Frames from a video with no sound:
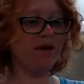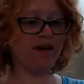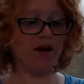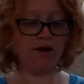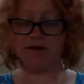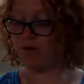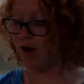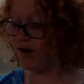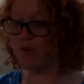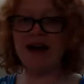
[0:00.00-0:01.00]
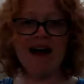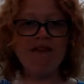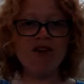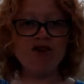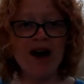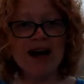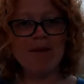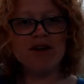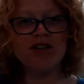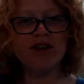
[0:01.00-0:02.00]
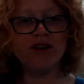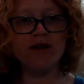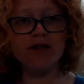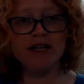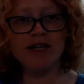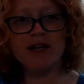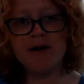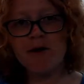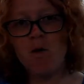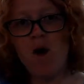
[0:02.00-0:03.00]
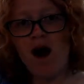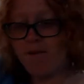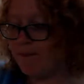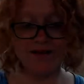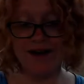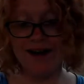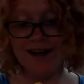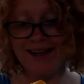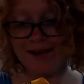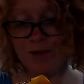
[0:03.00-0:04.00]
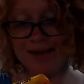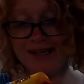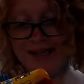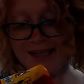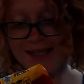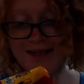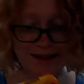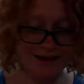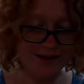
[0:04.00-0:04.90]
calls for. So we have the dry material here. Side, we need